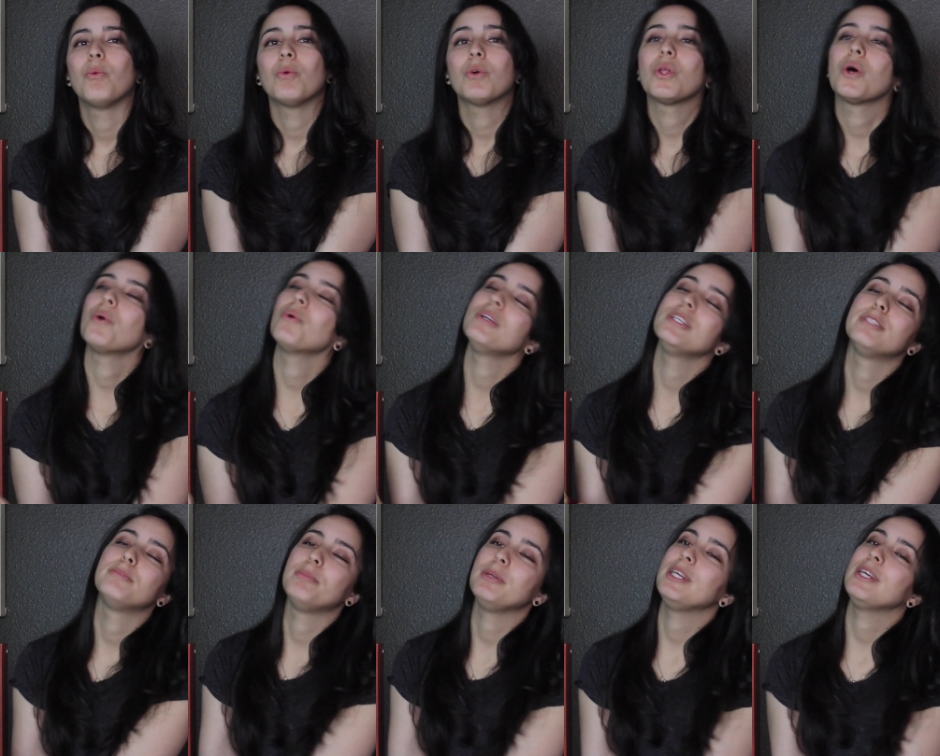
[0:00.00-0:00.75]
will
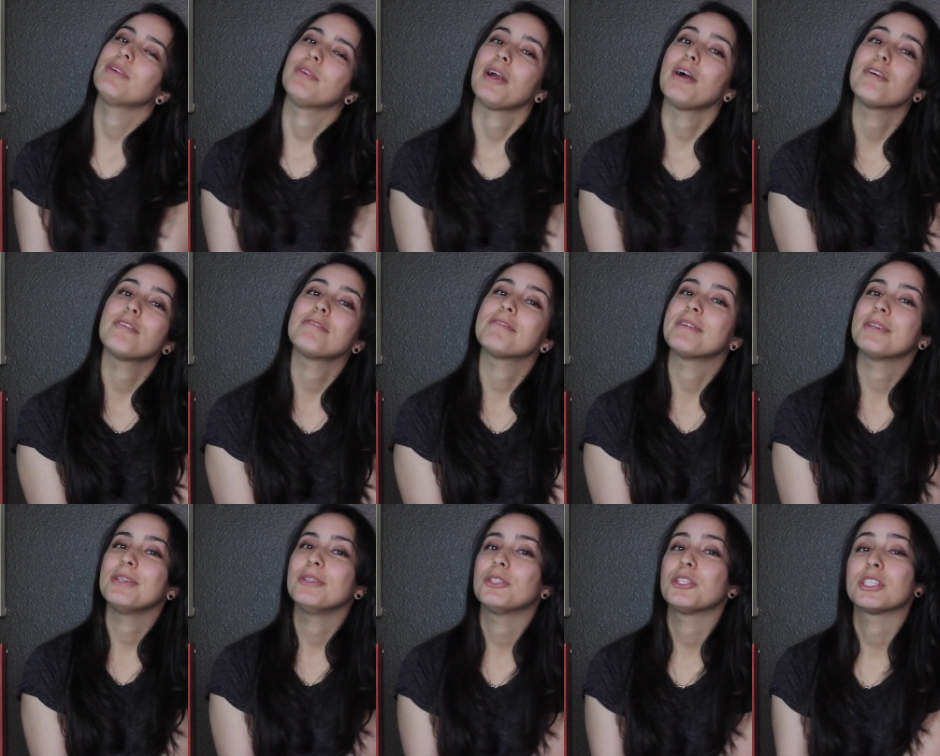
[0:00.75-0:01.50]
always be around for
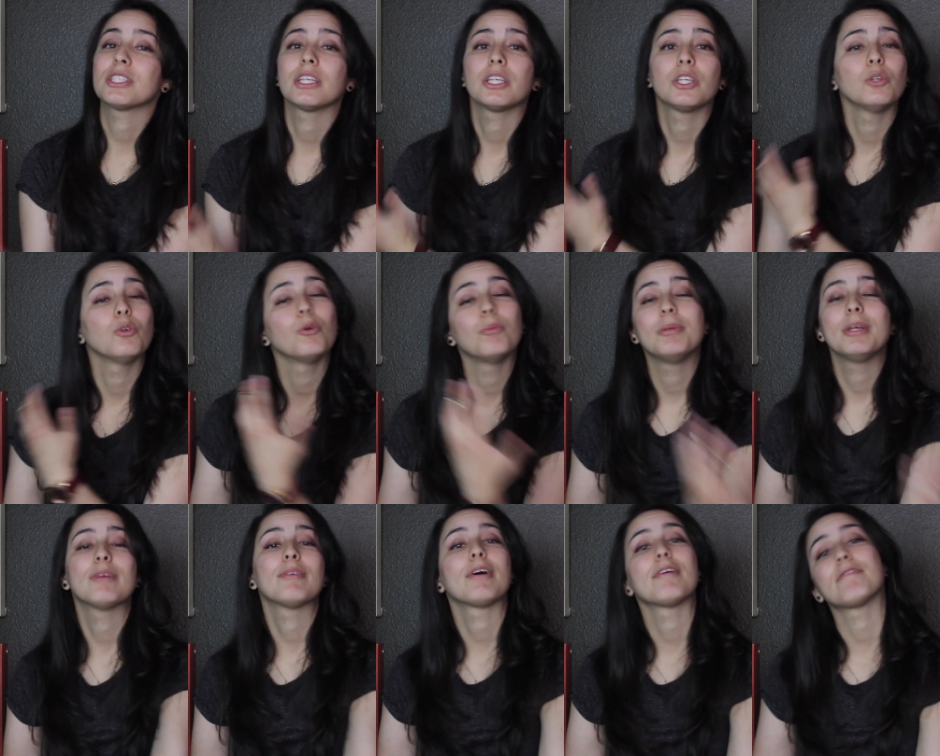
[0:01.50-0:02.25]
you, just like you will
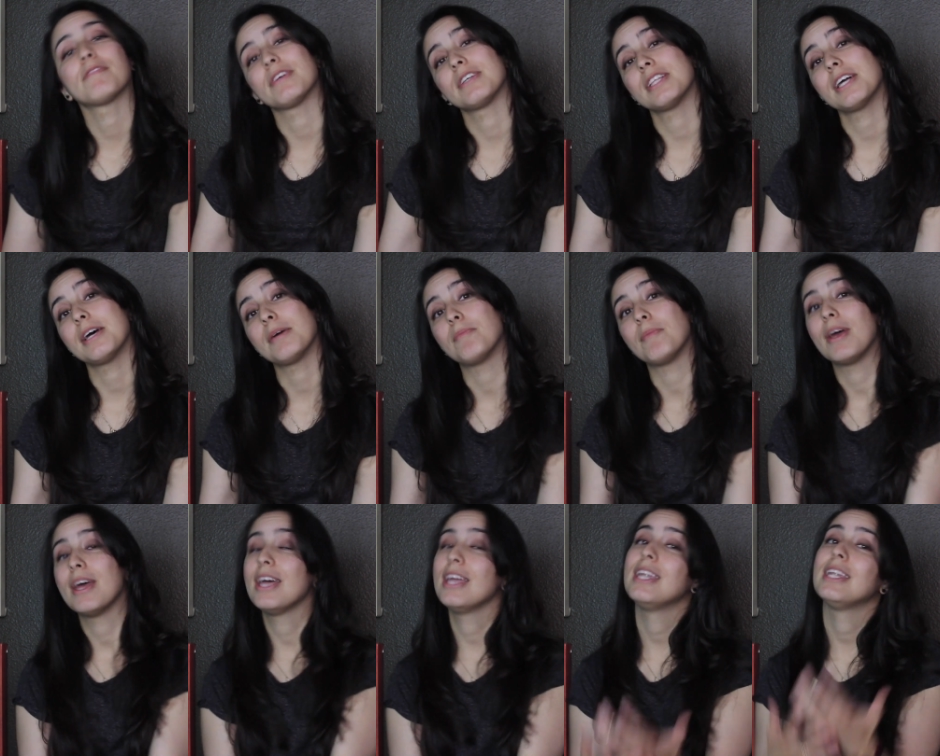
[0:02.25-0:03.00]
be around for them.
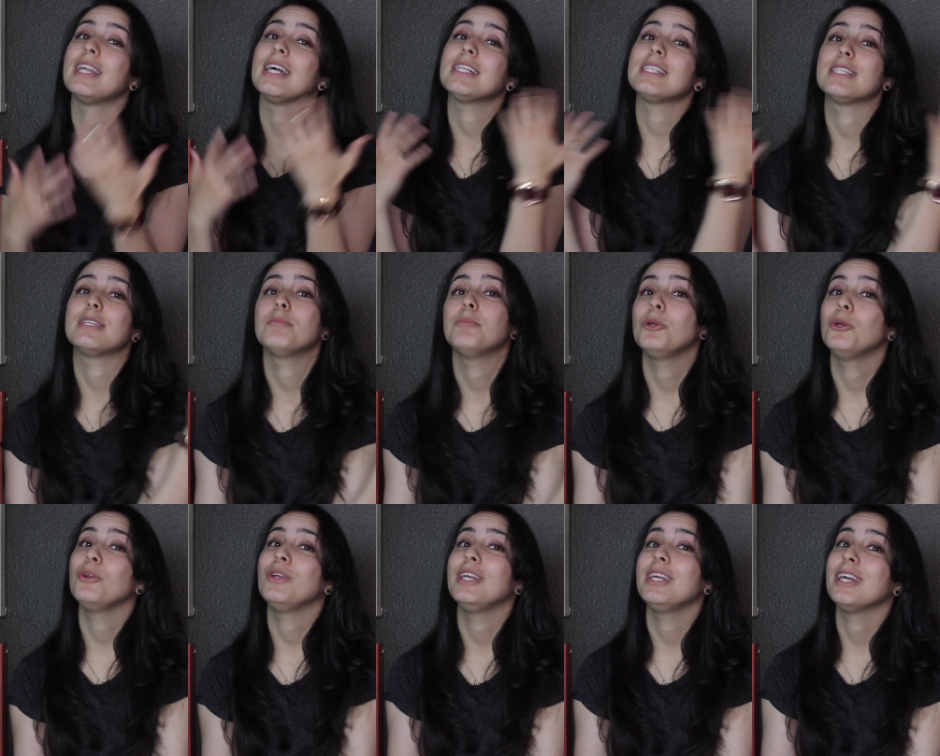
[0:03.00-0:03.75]
And that's the
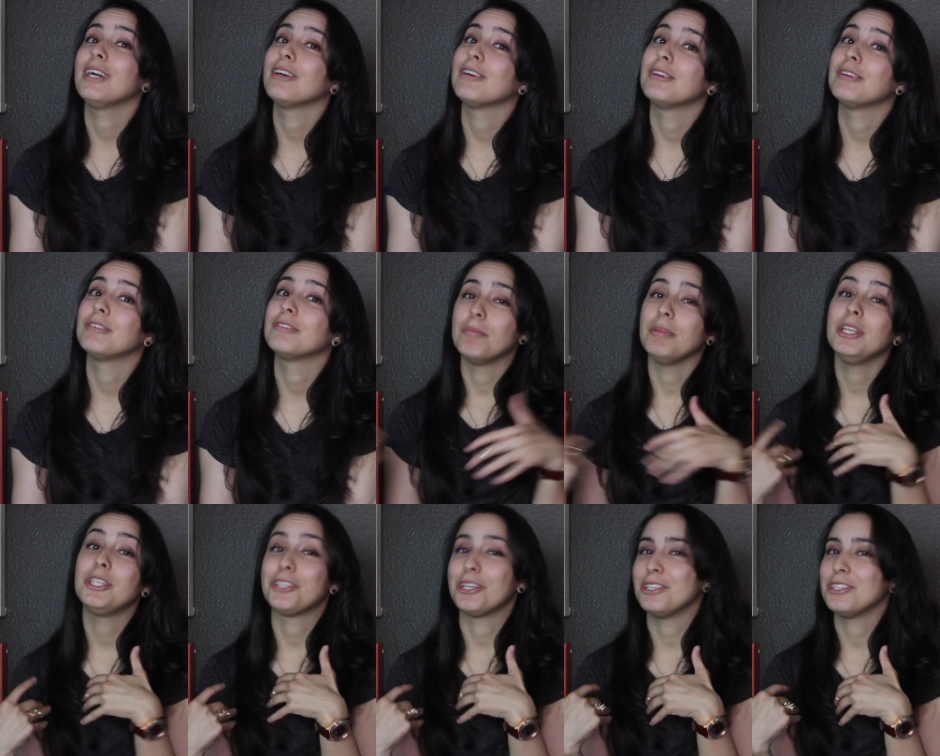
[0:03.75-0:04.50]
beauty of
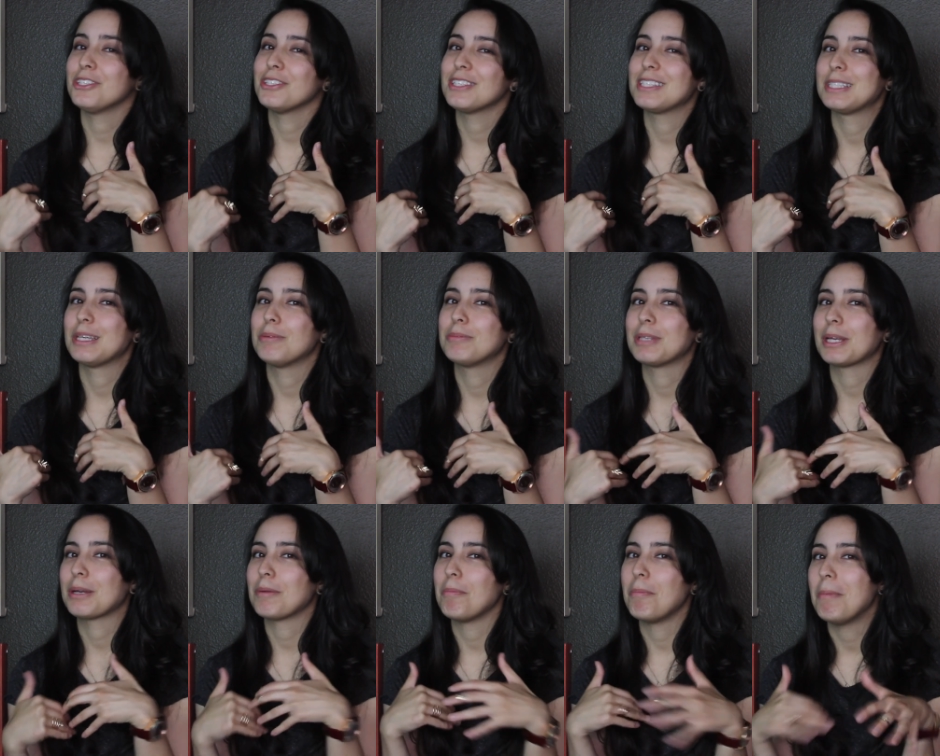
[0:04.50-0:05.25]
me changing the
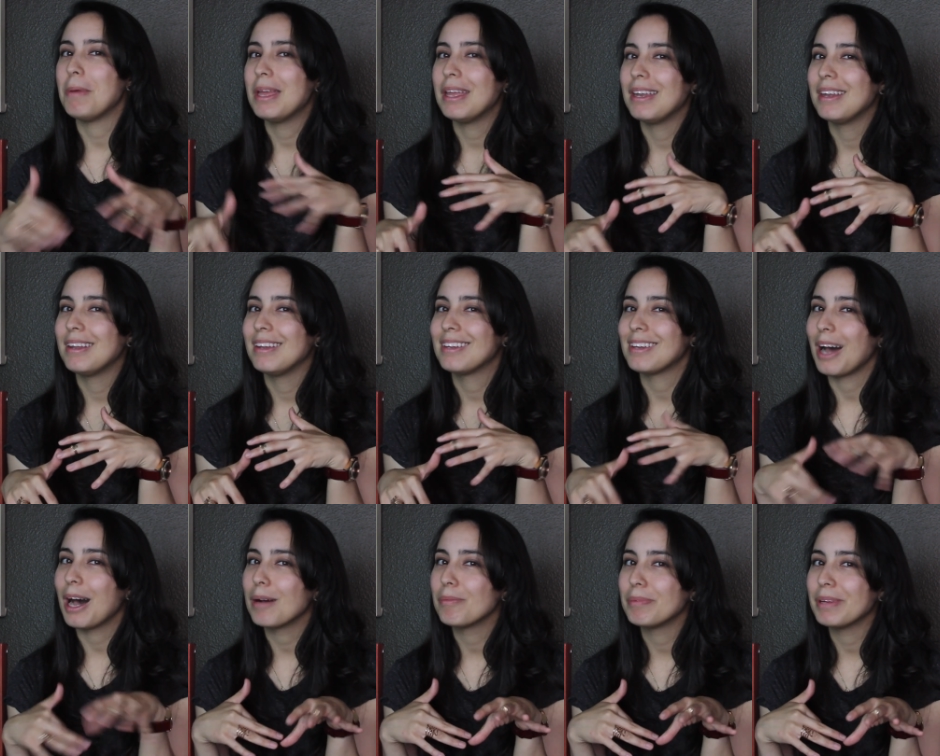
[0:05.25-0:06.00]
subject mid
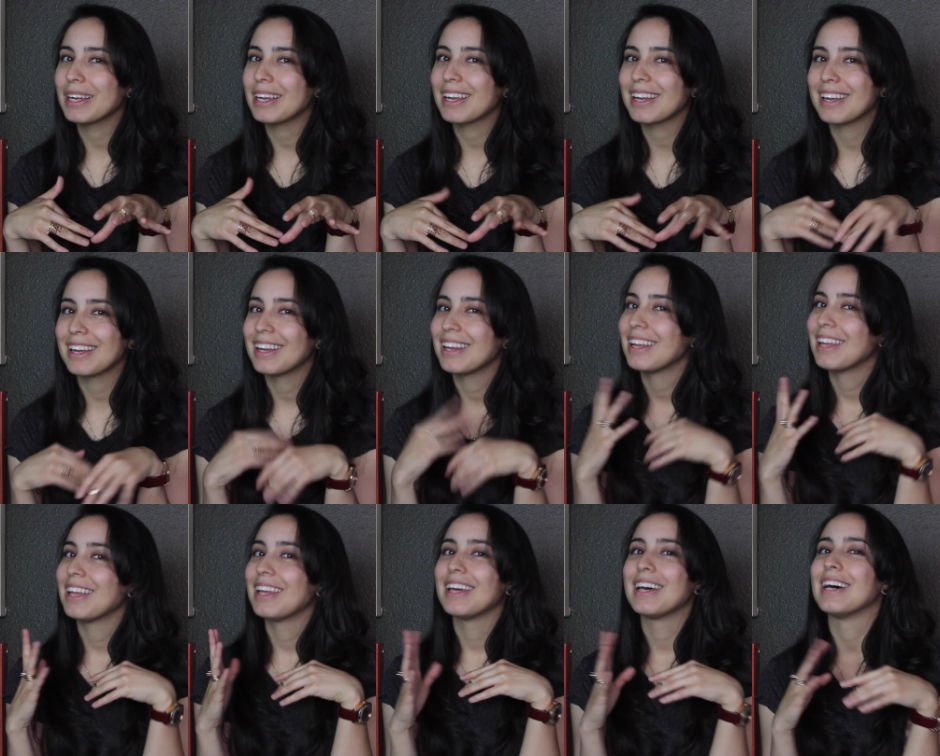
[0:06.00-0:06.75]
topic
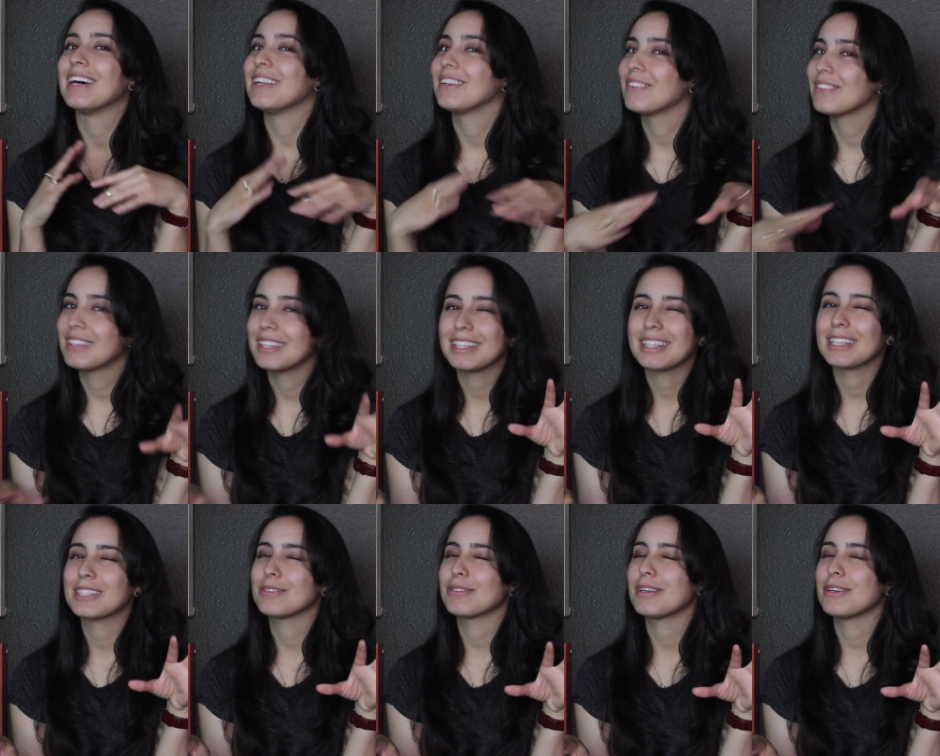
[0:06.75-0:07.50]
don't think
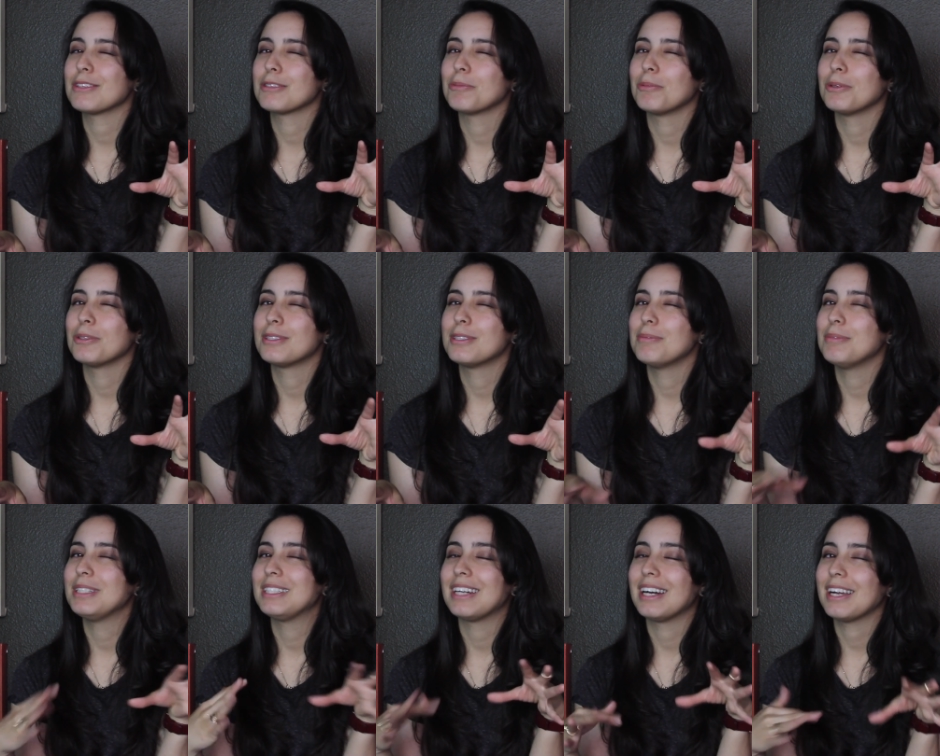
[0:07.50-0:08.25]
that's what I was supposed to
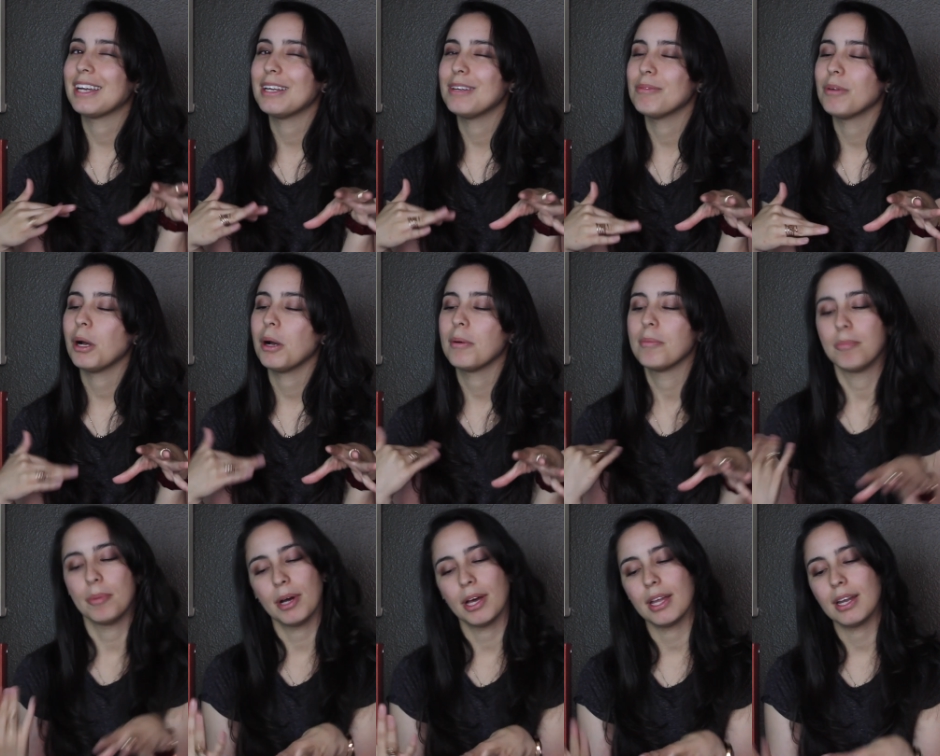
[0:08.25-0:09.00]
be talking
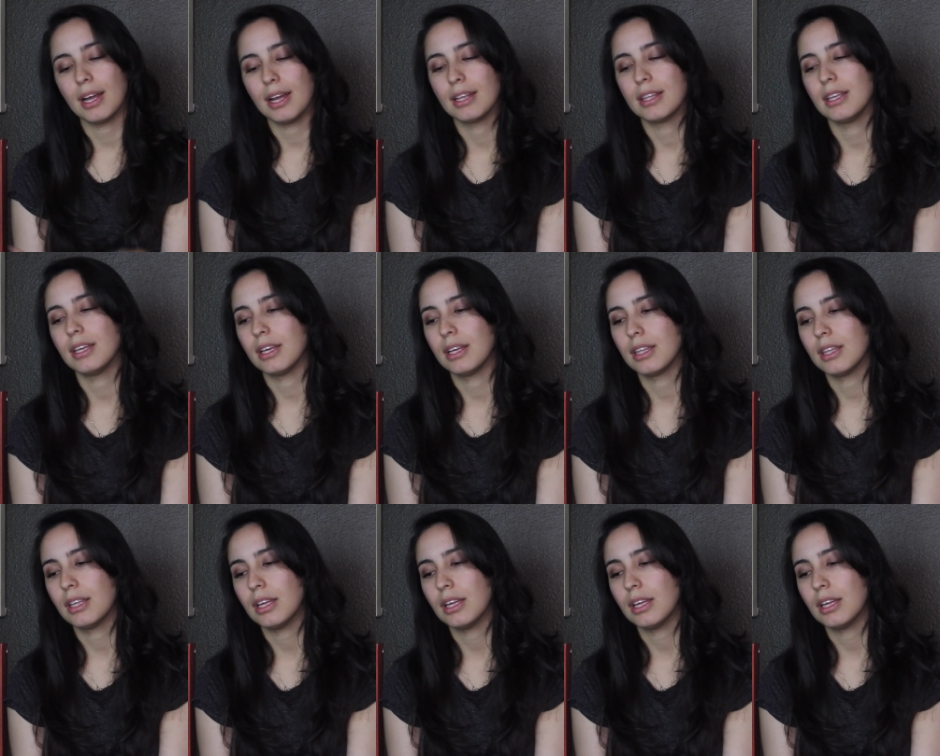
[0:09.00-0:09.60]
about, but I think